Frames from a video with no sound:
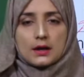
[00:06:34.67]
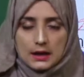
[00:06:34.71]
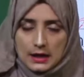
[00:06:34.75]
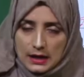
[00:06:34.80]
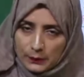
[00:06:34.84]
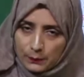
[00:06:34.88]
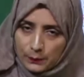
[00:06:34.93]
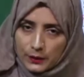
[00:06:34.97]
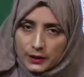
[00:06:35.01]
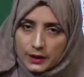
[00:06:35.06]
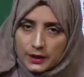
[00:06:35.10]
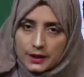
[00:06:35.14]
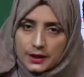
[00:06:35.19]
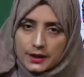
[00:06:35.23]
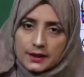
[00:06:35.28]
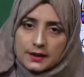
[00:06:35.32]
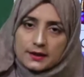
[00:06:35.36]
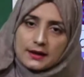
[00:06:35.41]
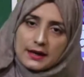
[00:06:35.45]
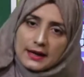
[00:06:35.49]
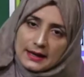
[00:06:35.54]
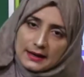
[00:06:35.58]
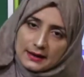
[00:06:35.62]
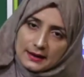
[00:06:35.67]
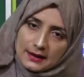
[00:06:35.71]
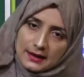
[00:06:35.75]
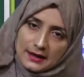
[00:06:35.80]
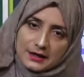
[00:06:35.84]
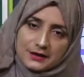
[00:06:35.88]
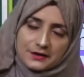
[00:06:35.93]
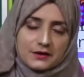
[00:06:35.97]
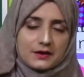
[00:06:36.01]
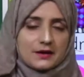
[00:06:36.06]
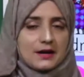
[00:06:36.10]
a bird, and
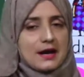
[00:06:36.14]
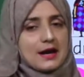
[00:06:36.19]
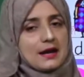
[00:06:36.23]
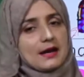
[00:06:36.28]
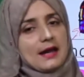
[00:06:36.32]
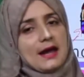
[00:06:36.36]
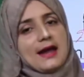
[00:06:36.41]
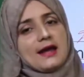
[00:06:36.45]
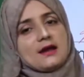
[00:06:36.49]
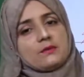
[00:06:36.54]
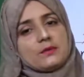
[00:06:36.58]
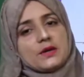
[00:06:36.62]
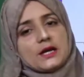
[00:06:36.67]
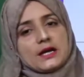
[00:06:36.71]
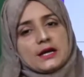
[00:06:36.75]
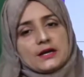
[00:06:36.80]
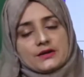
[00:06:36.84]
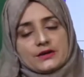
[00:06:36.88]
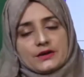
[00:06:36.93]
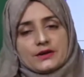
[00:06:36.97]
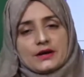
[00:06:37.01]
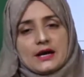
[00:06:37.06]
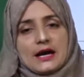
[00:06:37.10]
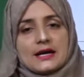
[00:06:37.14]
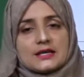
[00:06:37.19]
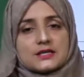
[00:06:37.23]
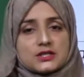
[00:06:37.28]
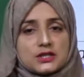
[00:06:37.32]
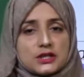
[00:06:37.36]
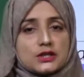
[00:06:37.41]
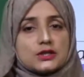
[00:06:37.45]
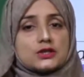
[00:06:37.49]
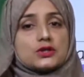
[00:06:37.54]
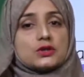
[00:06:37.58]
it can be
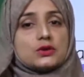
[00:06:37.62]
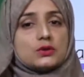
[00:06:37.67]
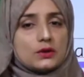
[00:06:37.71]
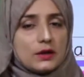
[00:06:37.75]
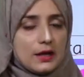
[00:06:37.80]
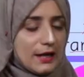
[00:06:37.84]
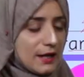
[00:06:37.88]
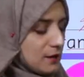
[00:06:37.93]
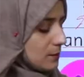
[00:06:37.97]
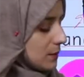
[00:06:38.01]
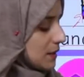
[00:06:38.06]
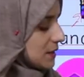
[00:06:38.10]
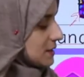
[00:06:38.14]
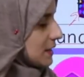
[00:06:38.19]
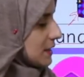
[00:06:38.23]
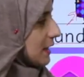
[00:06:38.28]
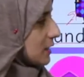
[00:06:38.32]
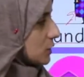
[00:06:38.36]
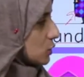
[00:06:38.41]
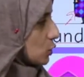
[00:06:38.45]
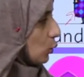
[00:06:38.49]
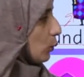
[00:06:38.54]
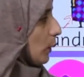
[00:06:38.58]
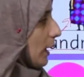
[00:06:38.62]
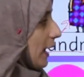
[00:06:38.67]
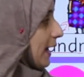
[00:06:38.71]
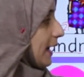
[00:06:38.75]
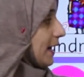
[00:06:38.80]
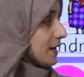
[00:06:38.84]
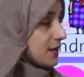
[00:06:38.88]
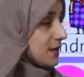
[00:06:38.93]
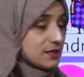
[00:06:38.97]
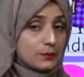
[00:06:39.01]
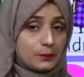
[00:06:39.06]
categorized into animals also. Why
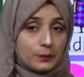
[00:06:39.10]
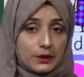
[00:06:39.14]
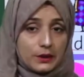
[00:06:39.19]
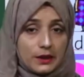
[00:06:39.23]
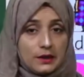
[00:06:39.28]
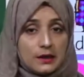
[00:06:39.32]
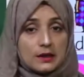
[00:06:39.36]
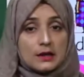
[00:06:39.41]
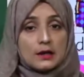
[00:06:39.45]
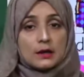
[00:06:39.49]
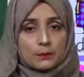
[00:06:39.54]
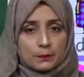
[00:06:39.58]
it is a bird?